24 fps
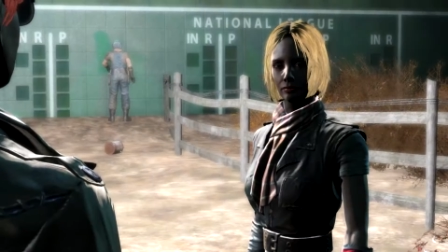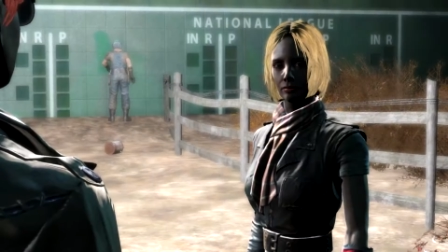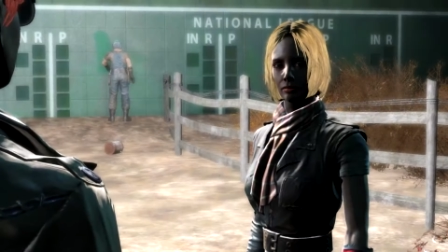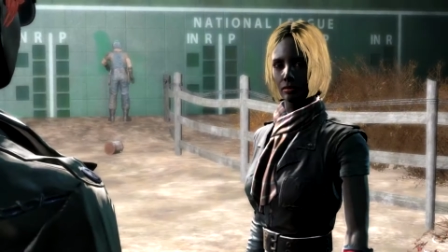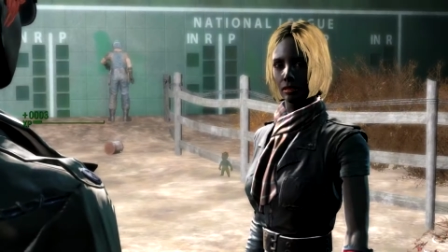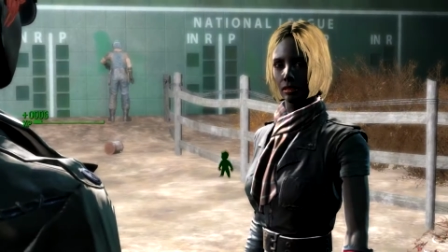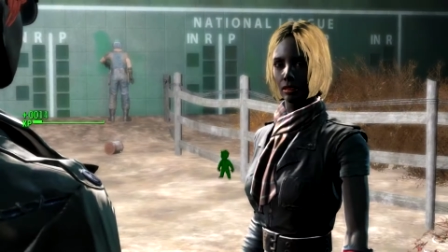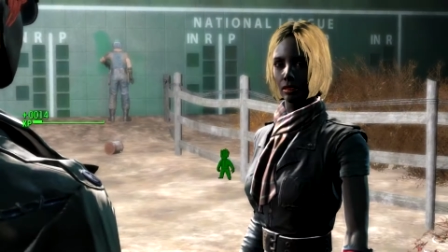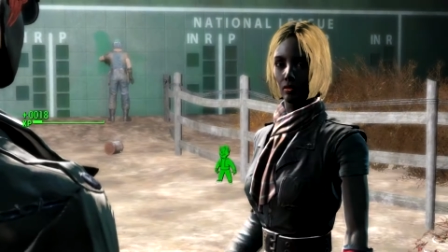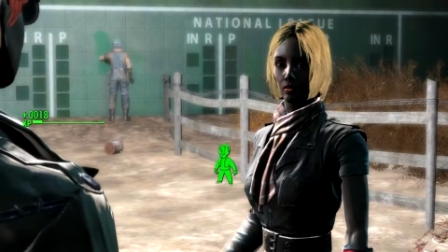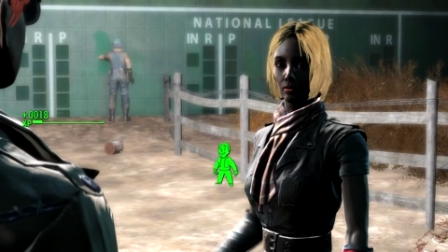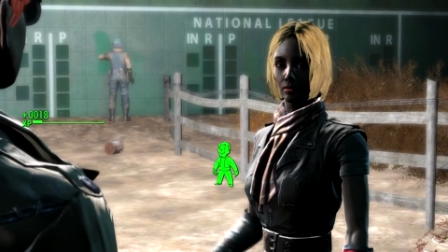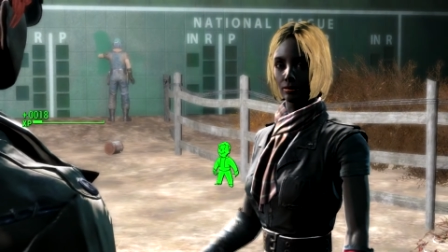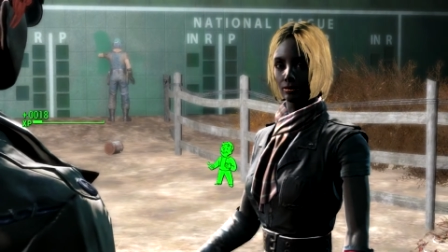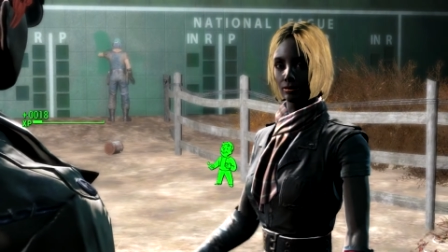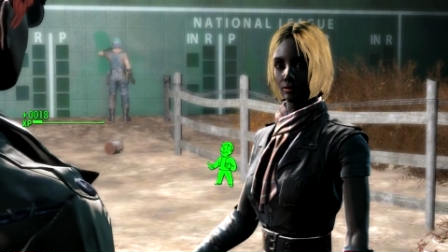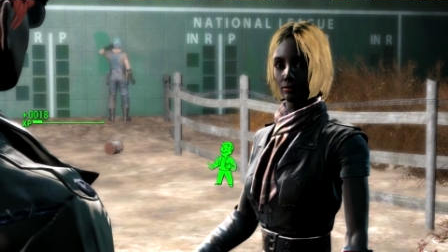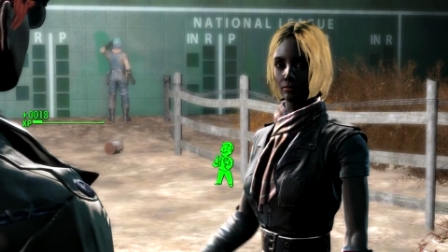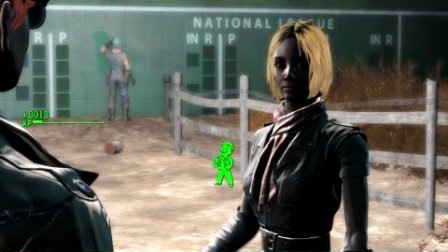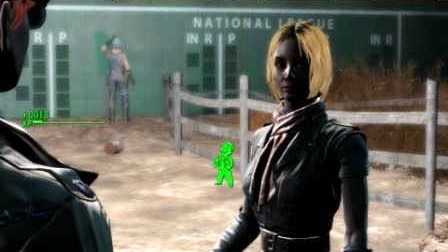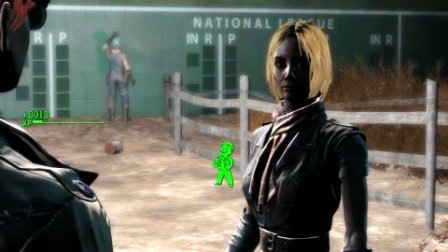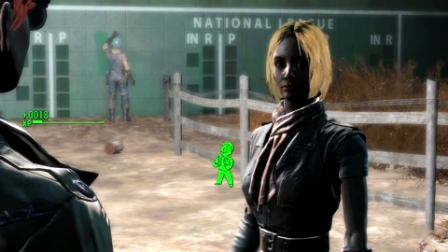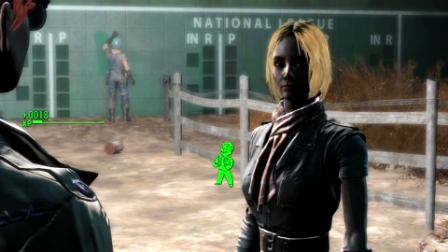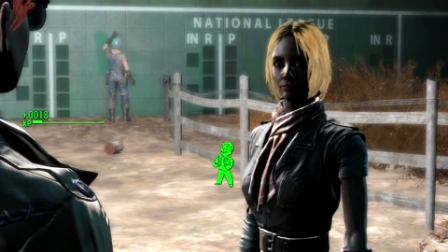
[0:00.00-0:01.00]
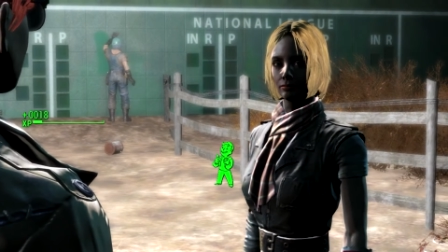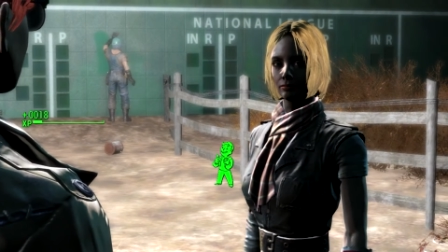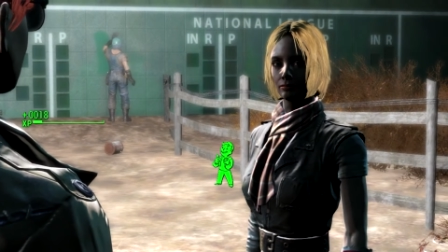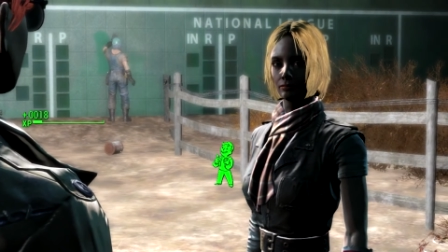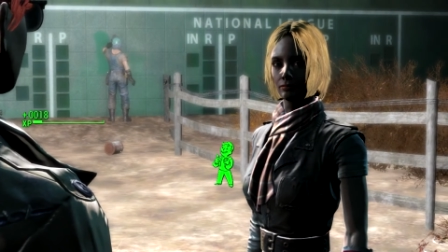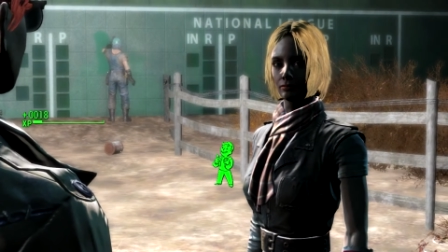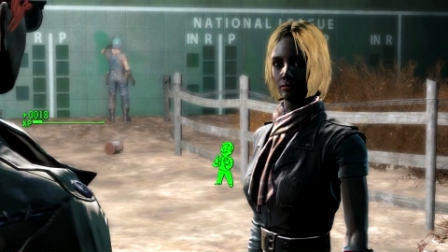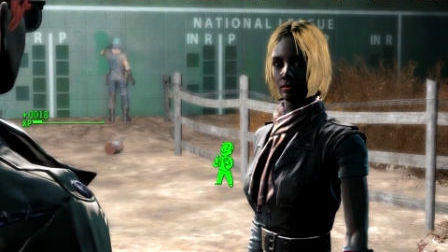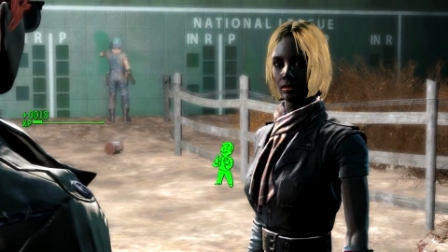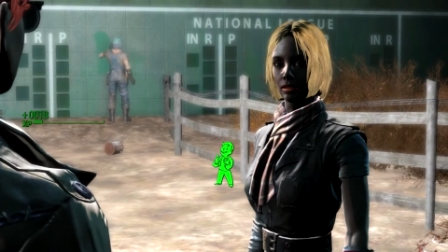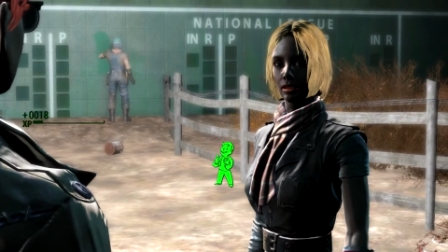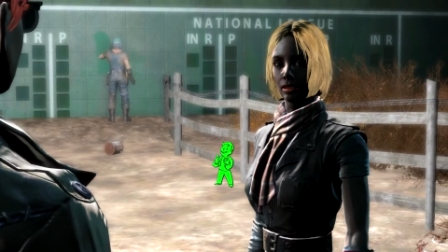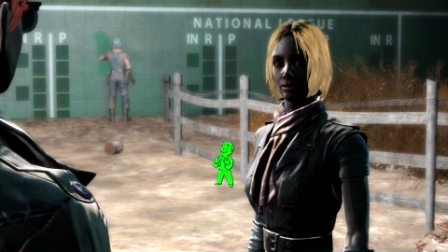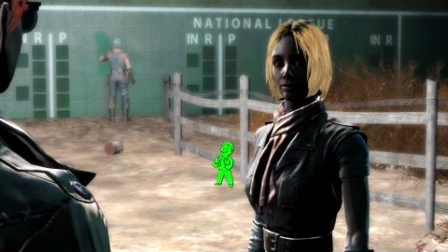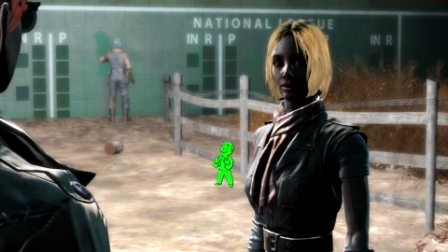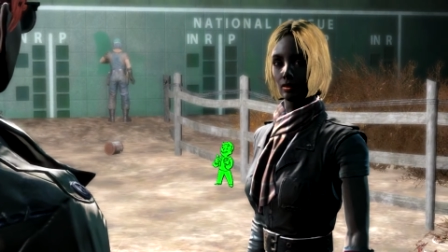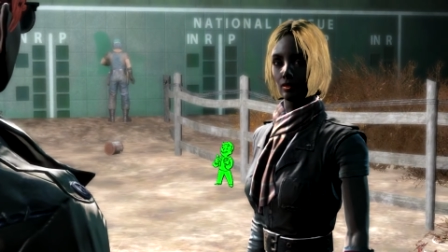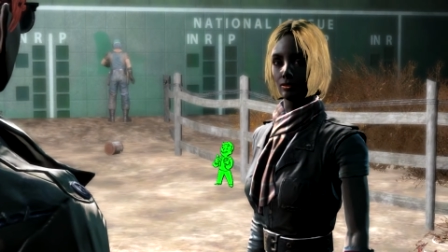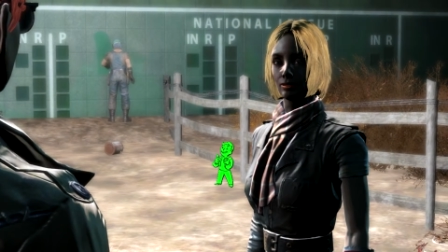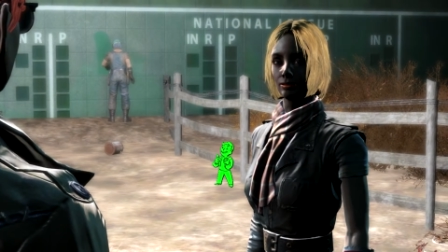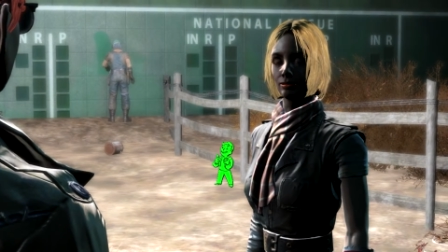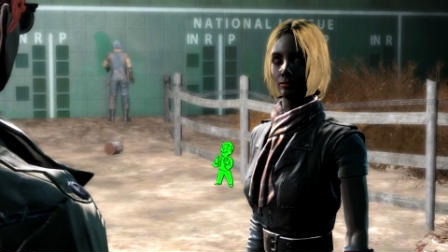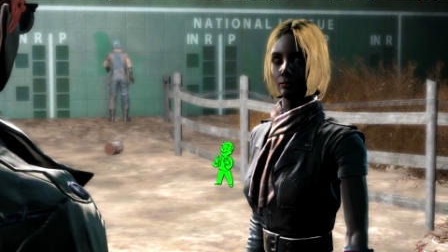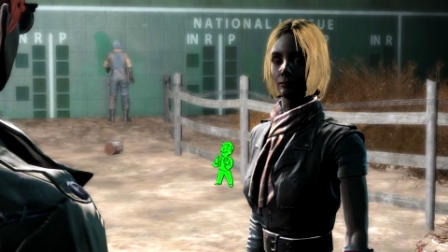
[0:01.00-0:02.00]
Okay, I will. I'll
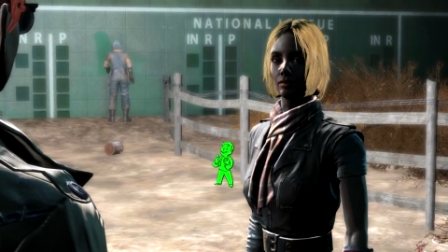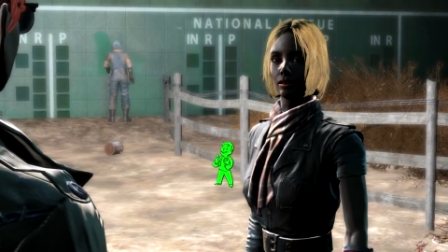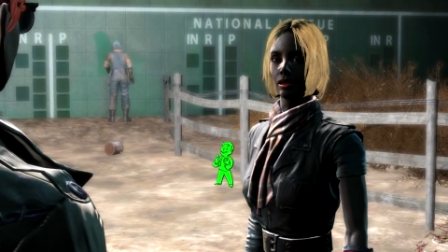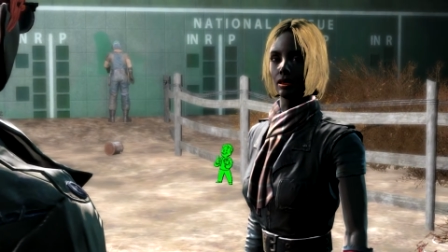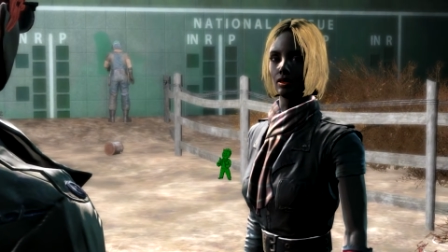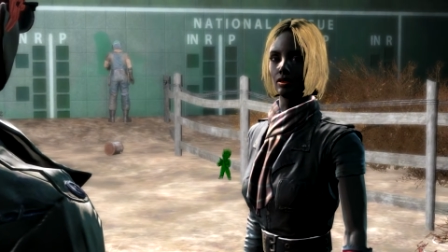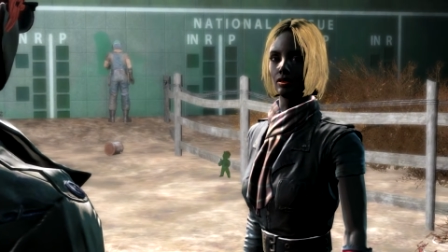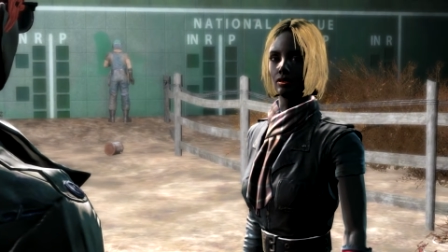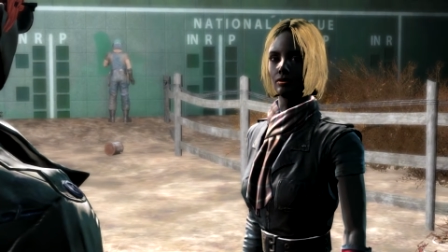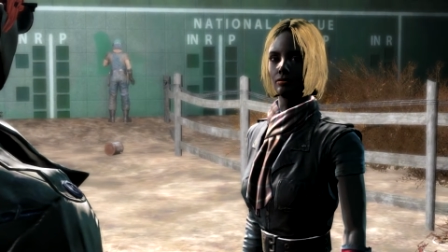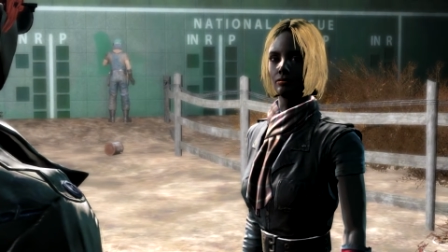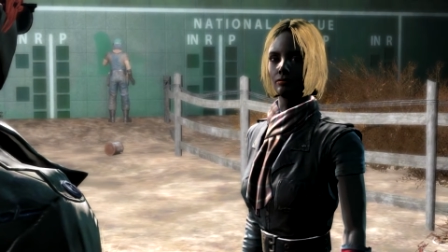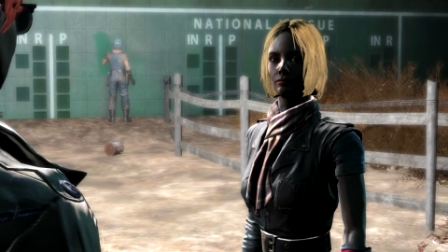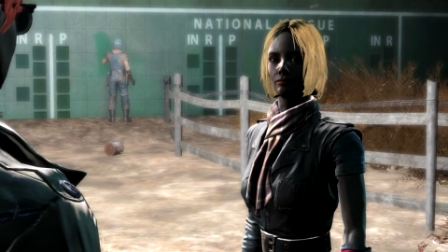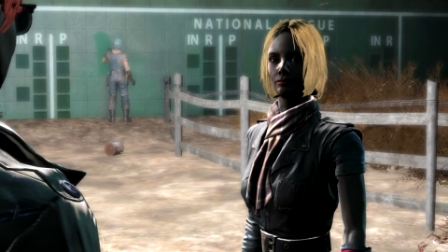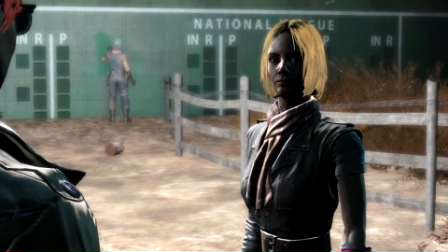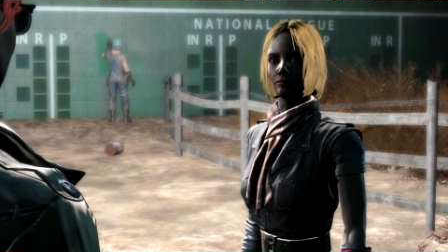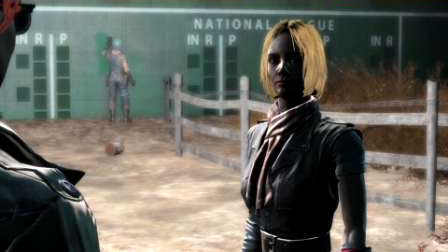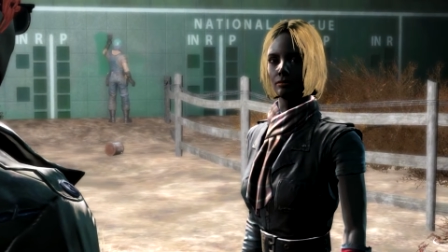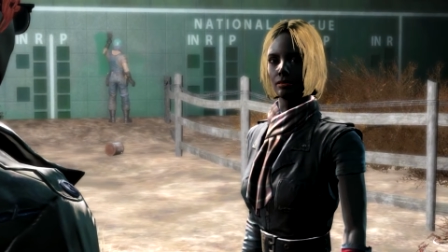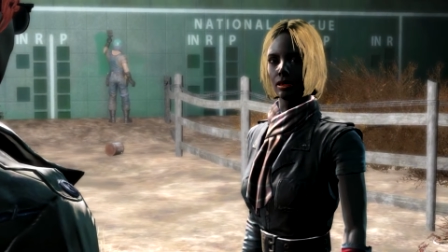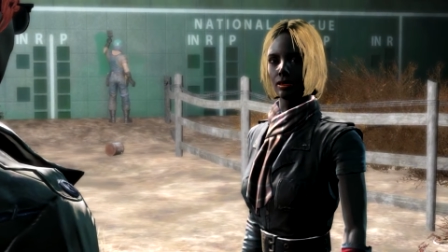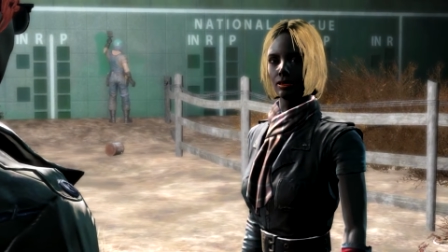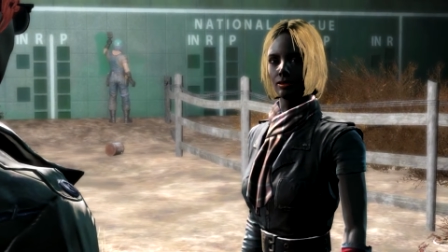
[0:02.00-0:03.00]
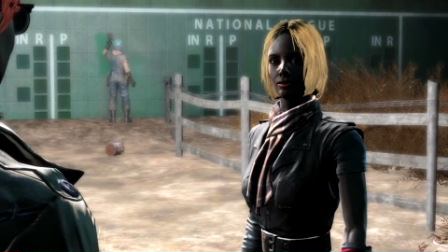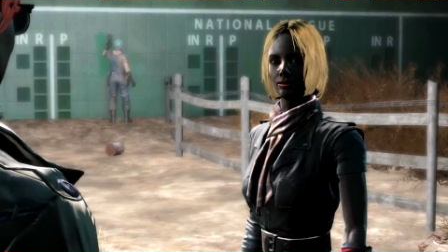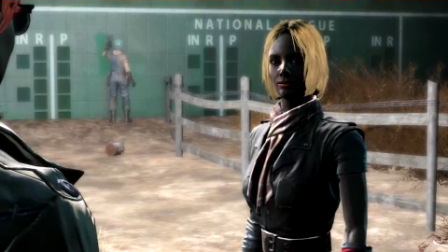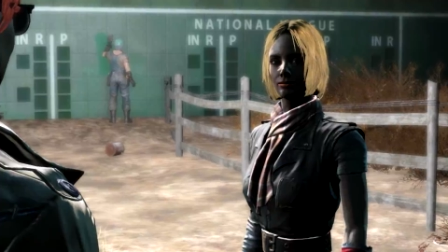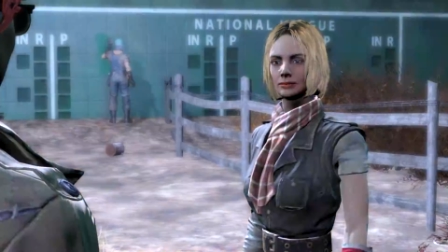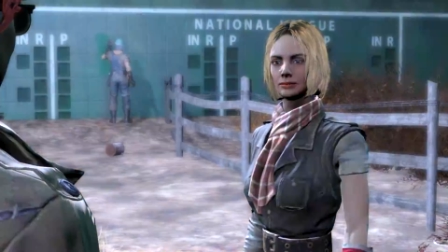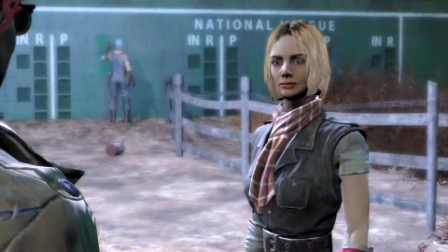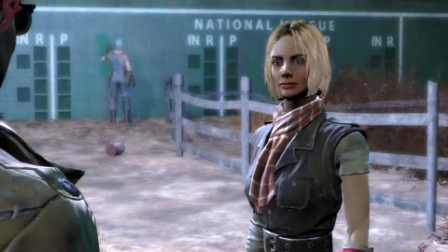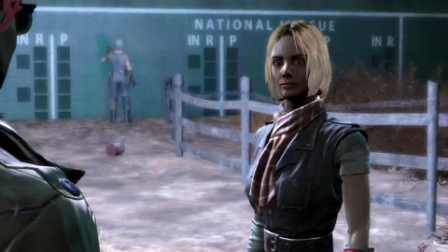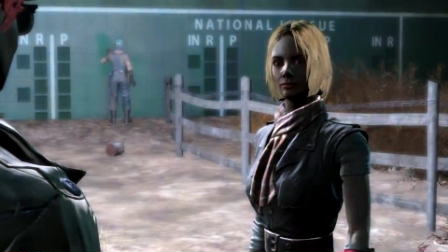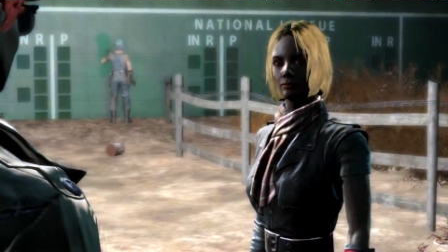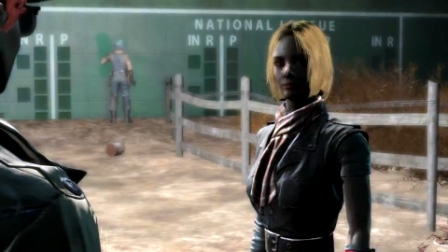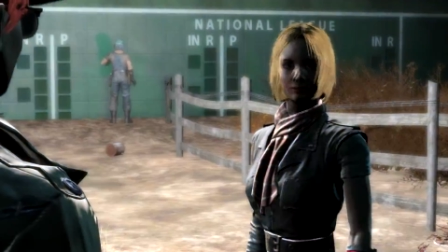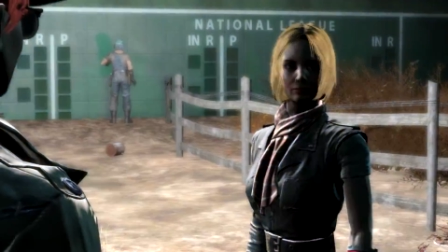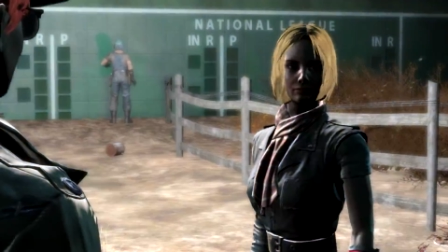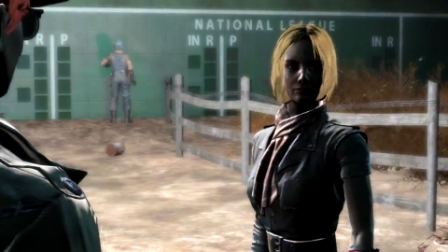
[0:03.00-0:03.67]
go see him now. There we Thanks.